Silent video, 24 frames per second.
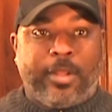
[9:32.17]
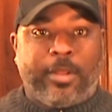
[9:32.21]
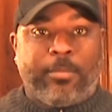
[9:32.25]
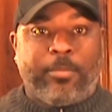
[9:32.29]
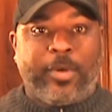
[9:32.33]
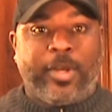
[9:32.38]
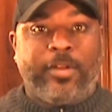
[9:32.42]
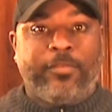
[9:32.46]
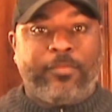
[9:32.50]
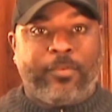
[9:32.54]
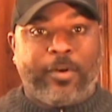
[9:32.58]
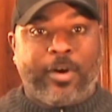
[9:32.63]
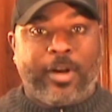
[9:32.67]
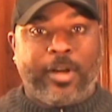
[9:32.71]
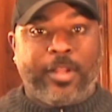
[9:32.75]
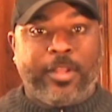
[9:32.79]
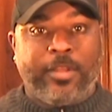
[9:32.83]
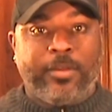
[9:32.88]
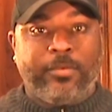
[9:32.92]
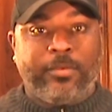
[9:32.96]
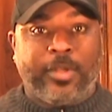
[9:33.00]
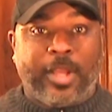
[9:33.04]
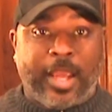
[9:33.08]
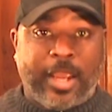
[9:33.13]
But for all
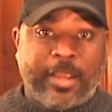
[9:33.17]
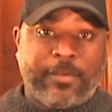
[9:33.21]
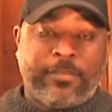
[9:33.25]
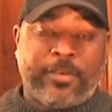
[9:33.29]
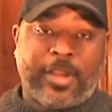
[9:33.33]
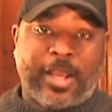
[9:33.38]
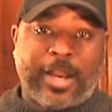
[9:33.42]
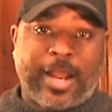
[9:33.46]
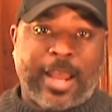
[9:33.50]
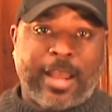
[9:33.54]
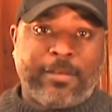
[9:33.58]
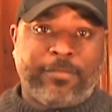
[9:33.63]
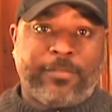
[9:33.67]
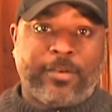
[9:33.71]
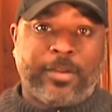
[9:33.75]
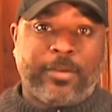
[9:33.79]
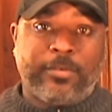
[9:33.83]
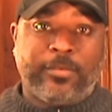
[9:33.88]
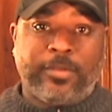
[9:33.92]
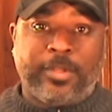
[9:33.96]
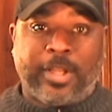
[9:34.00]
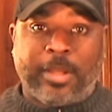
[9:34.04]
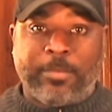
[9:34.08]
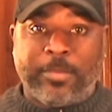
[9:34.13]
of you, hey, if you got an
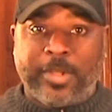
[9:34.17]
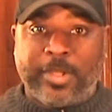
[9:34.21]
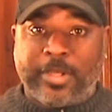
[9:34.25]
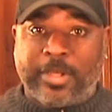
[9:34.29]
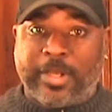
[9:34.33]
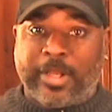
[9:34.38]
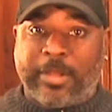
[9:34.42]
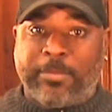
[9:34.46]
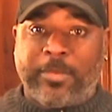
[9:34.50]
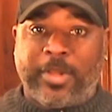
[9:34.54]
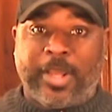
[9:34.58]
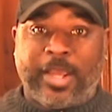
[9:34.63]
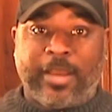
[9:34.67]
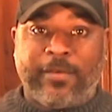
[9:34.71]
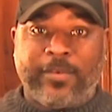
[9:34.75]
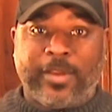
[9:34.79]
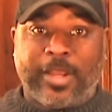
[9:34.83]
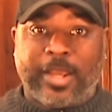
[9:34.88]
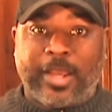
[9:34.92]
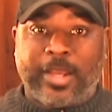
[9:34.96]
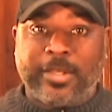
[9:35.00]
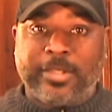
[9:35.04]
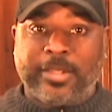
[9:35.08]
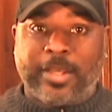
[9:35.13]
iPhone, let me have
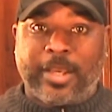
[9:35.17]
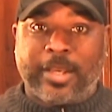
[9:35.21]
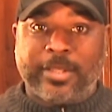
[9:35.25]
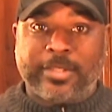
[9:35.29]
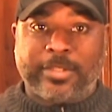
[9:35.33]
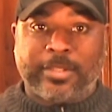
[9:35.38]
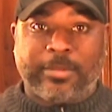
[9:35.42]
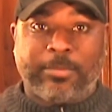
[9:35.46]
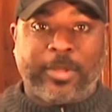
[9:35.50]
your contacts.